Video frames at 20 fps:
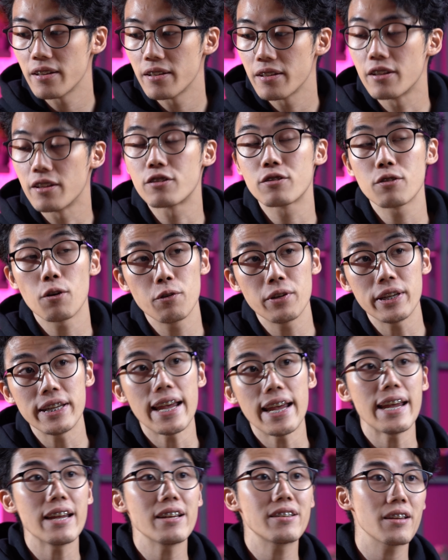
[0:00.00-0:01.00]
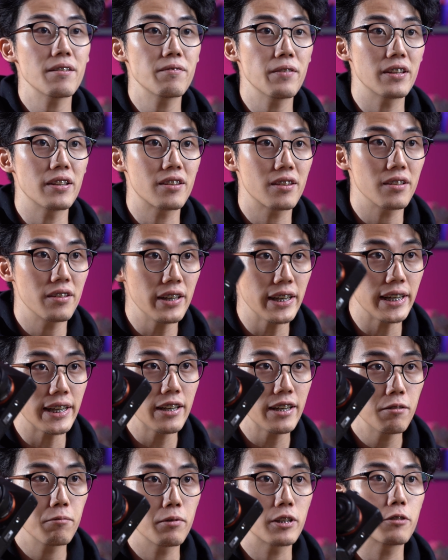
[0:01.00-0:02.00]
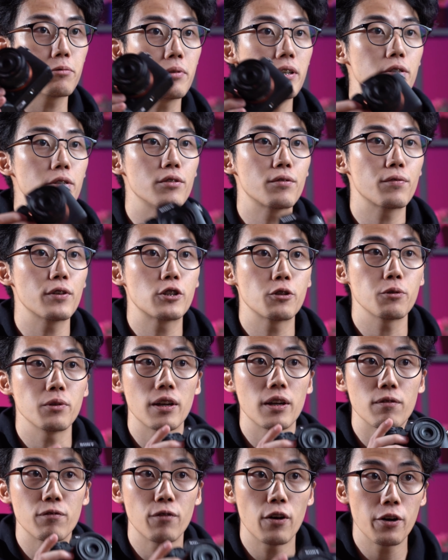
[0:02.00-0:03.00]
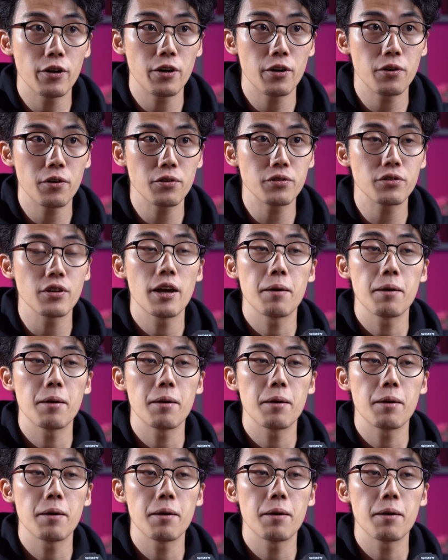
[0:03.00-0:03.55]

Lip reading: Sony a7 III, which we use for shooting photos,